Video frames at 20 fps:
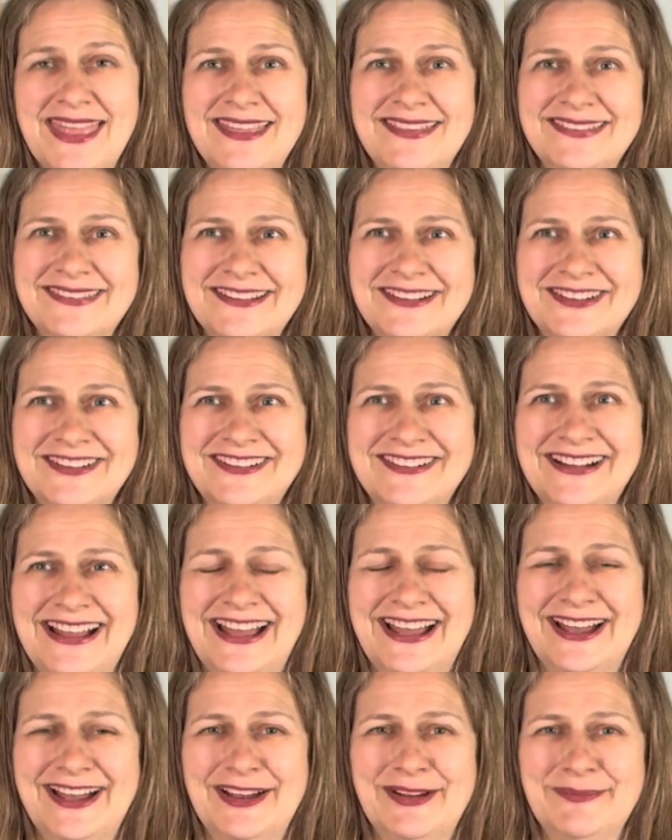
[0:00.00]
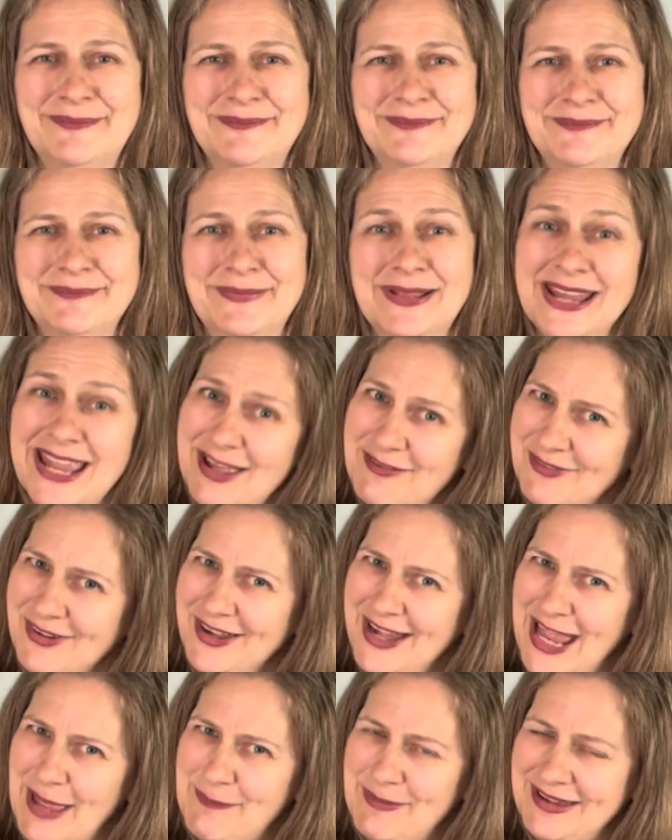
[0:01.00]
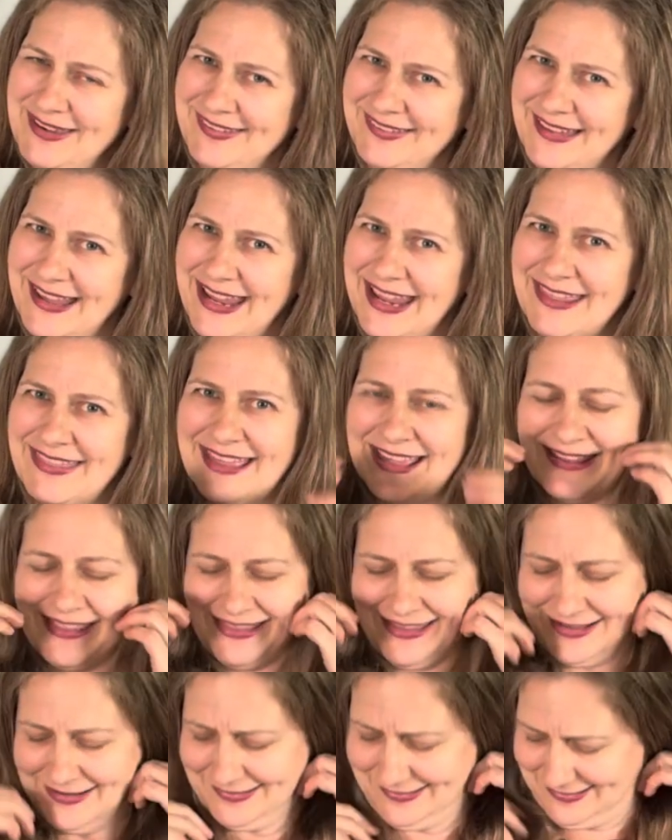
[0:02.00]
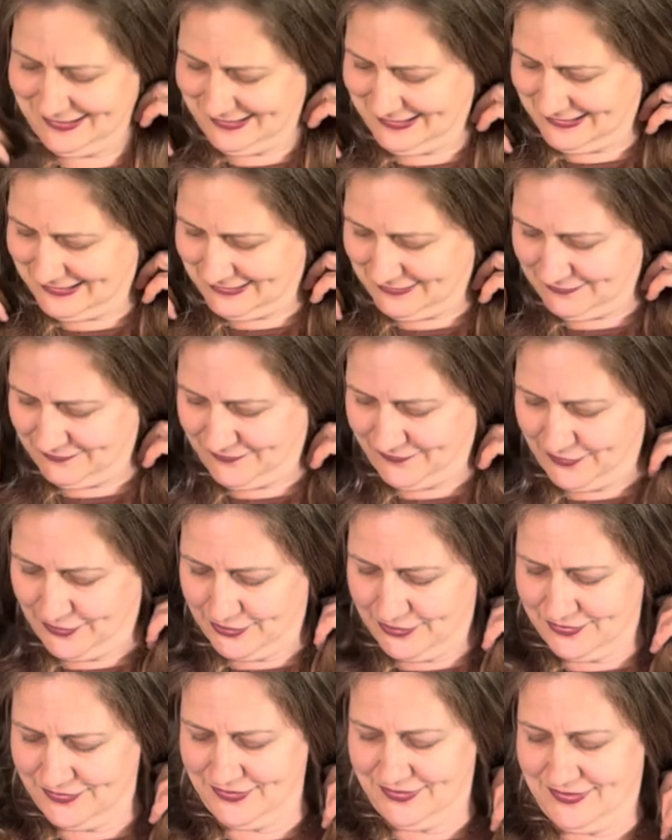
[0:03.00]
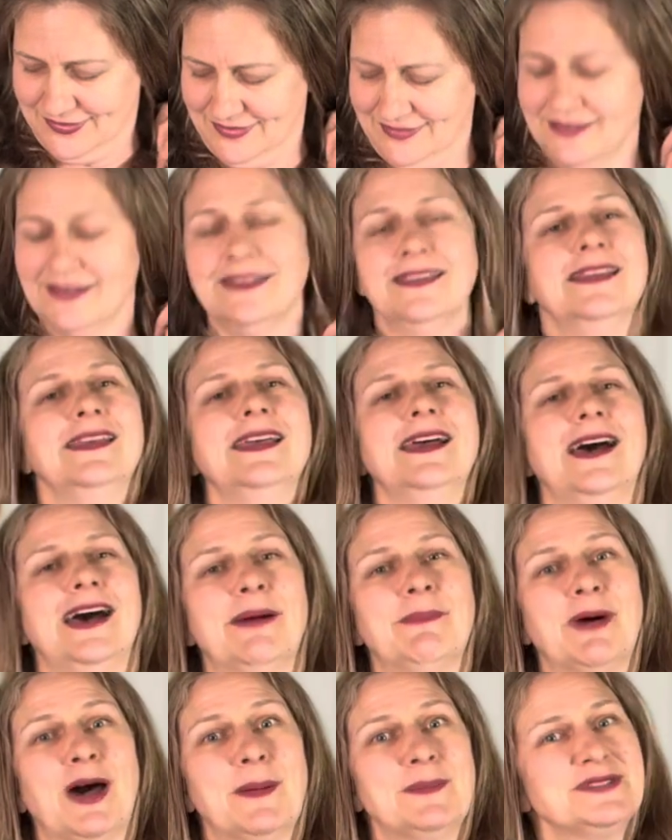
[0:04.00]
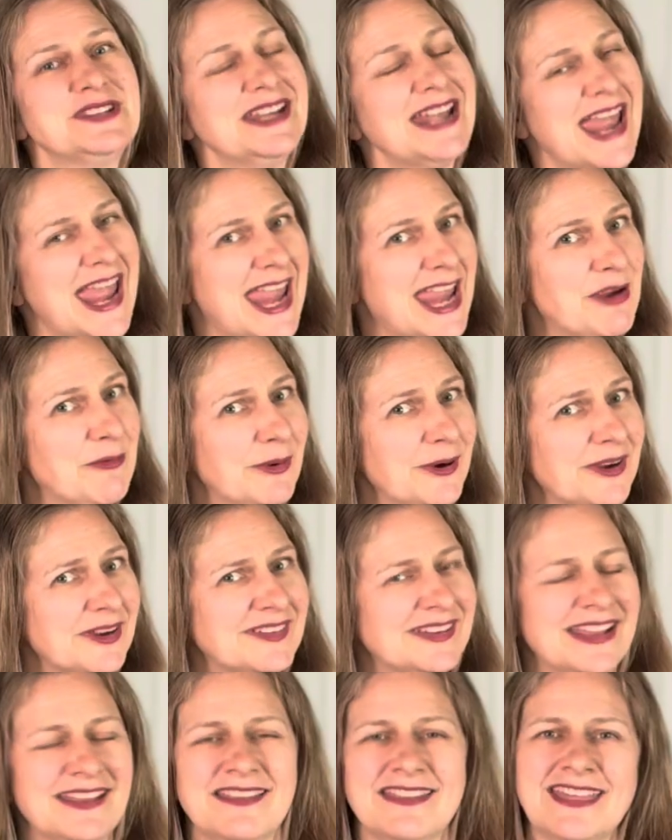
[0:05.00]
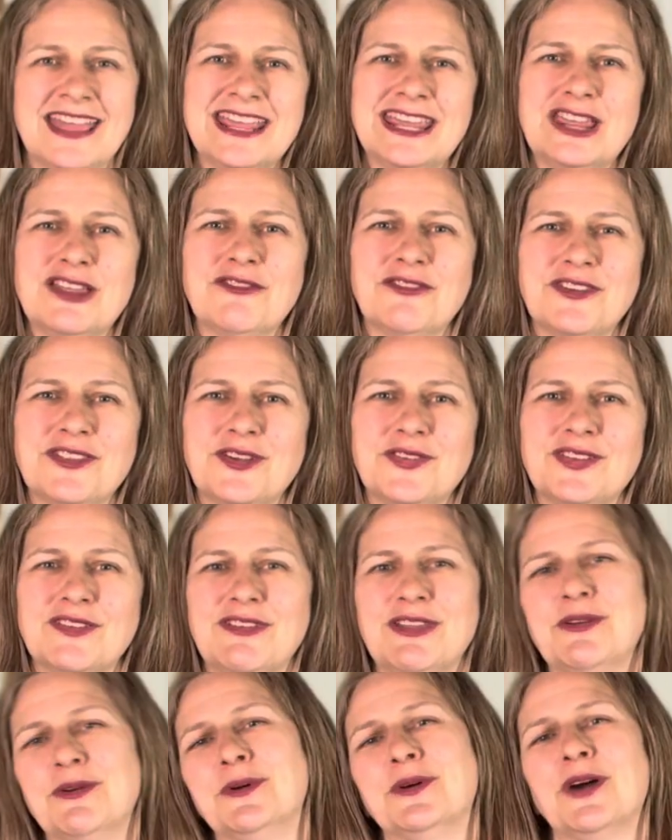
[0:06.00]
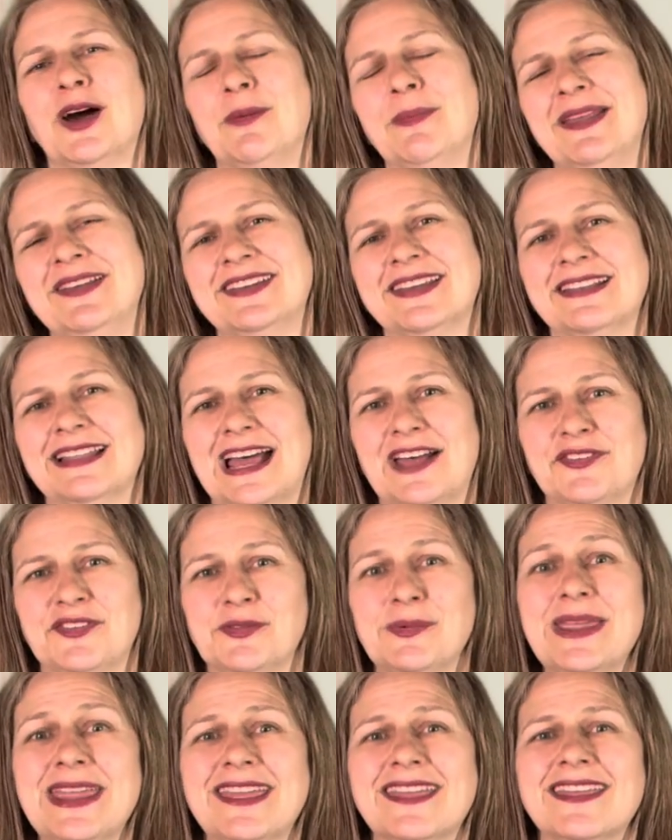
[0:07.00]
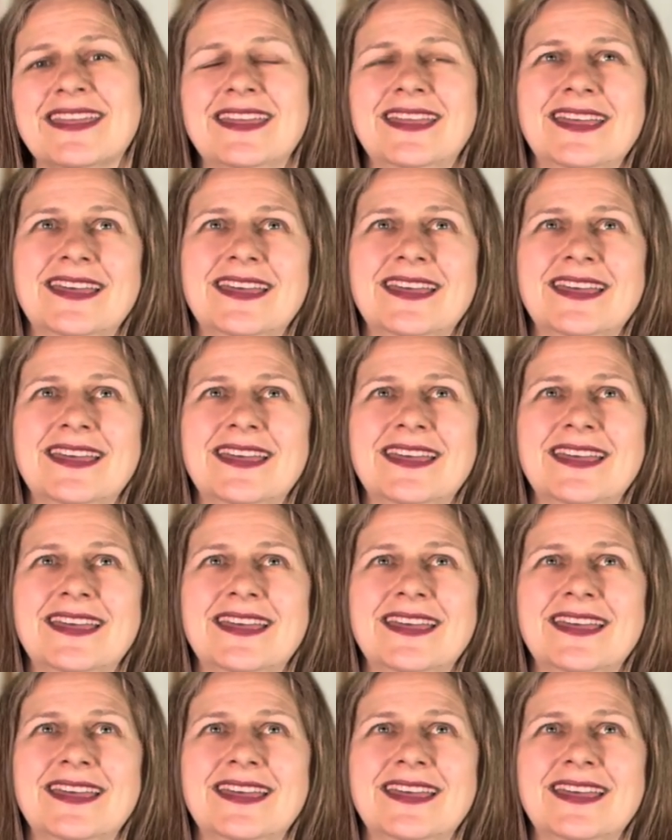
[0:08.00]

So, but yeah, I'm very happy to say that this first option A worked. And thank you for those of you who commented last week.